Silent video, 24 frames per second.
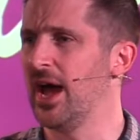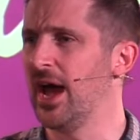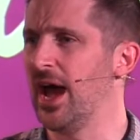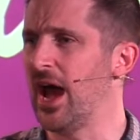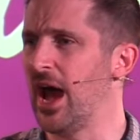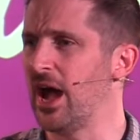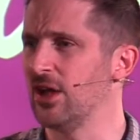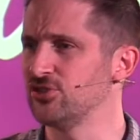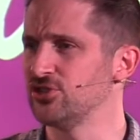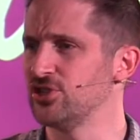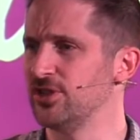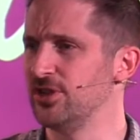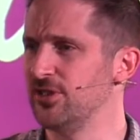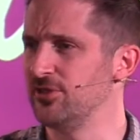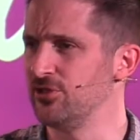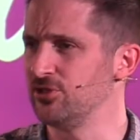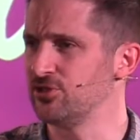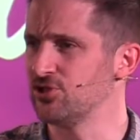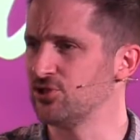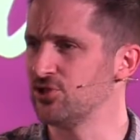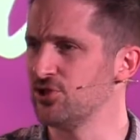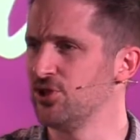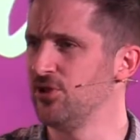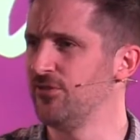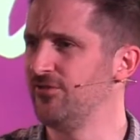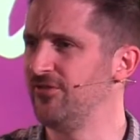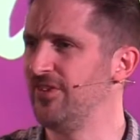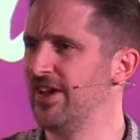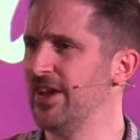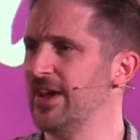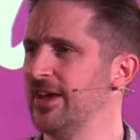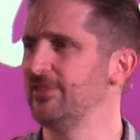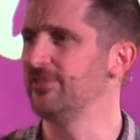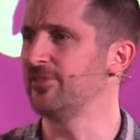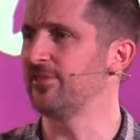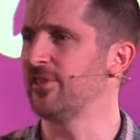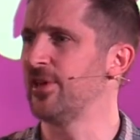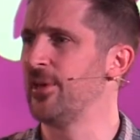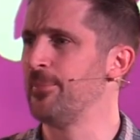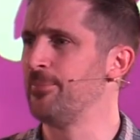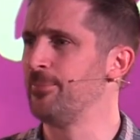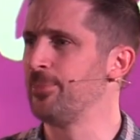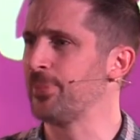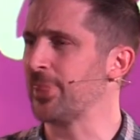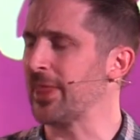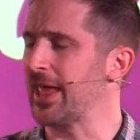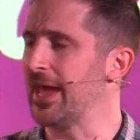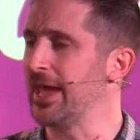Actually, the truth is,
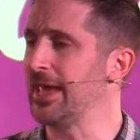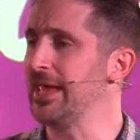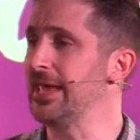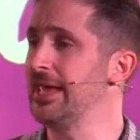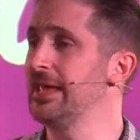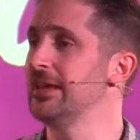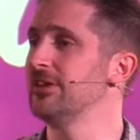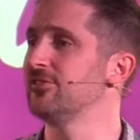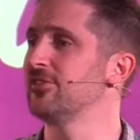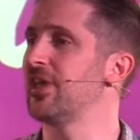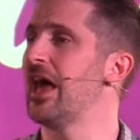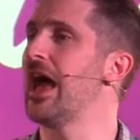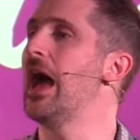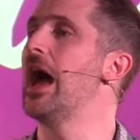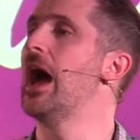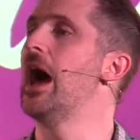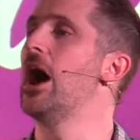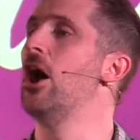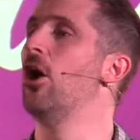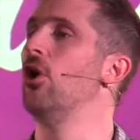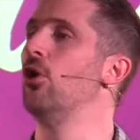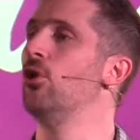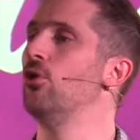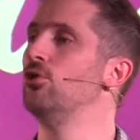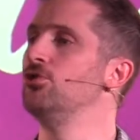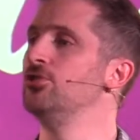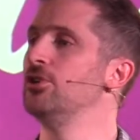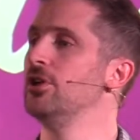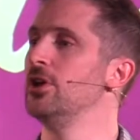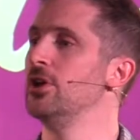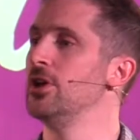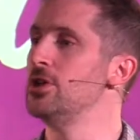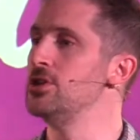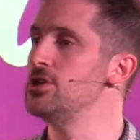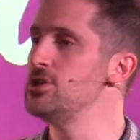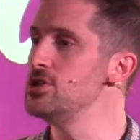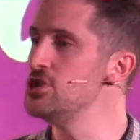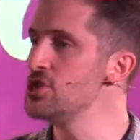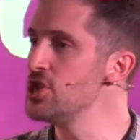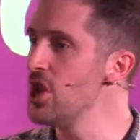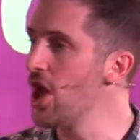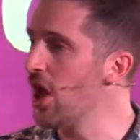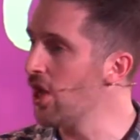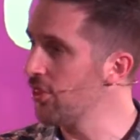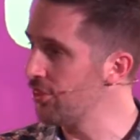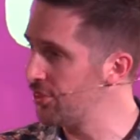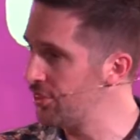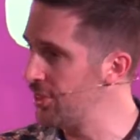he has held
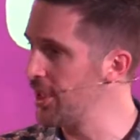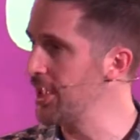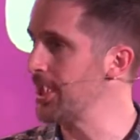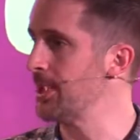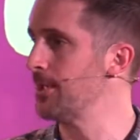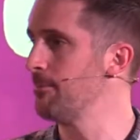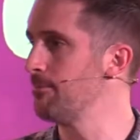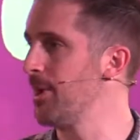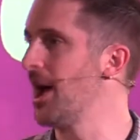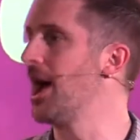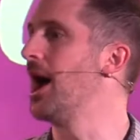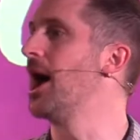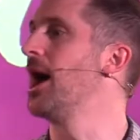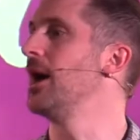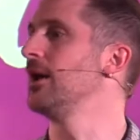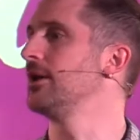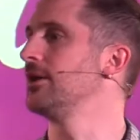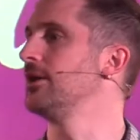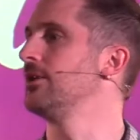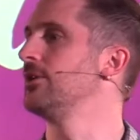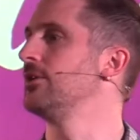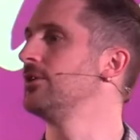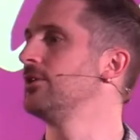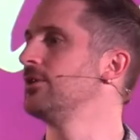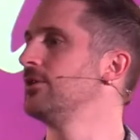nothing back.